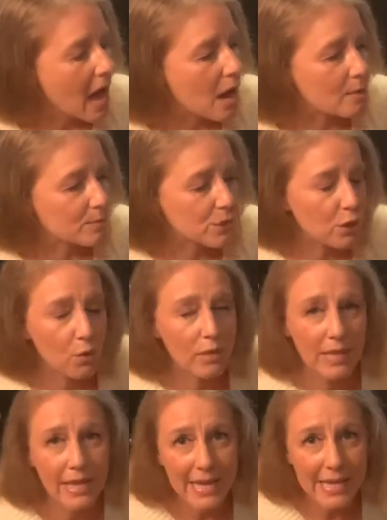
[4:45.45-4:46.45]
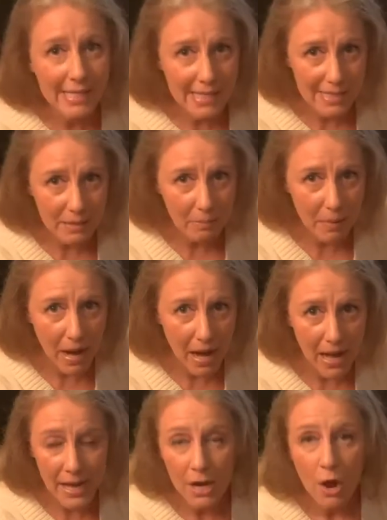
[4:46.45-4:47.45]
So the Instant
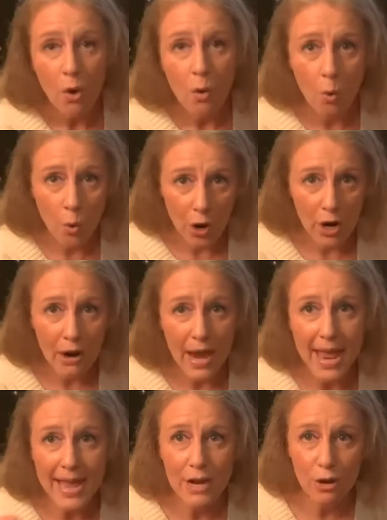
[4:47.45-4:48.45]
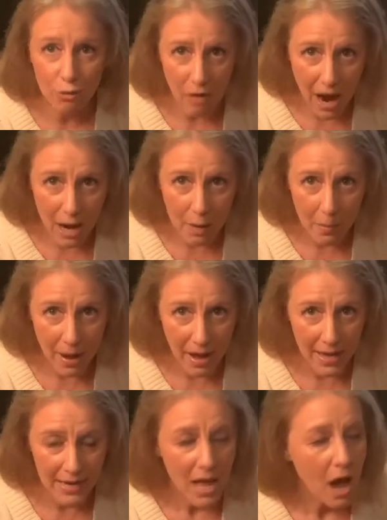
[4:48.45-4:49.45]
Pot or a crock
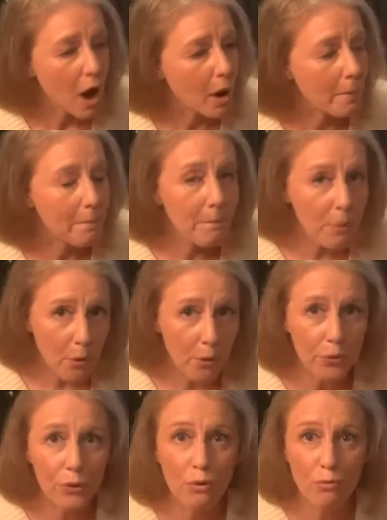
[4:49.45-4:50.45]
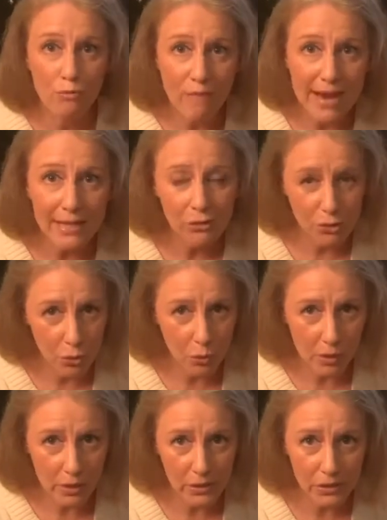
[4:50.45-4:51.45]
pot are both great
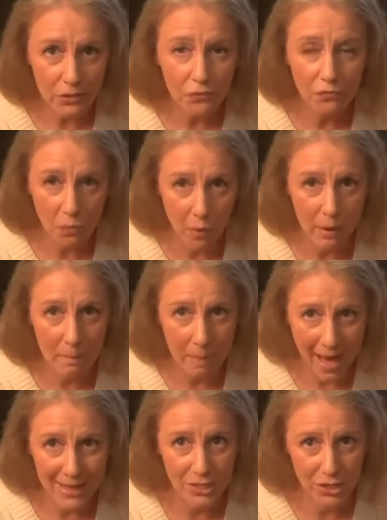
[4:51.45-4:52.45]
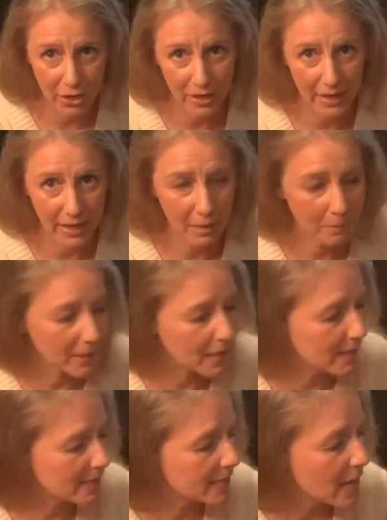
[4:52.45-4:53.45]
tools for batch cooking
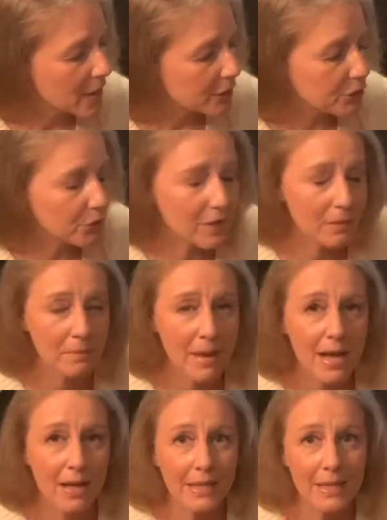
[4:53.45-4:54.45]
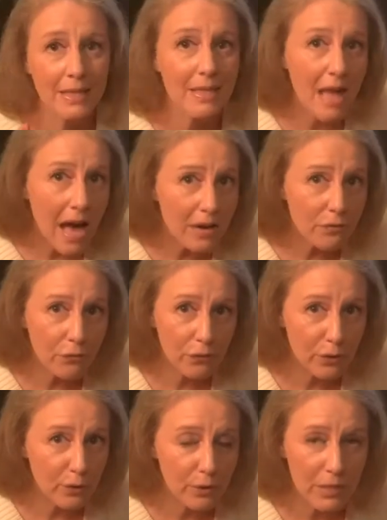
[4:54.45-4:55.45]
because you can make a lot of food.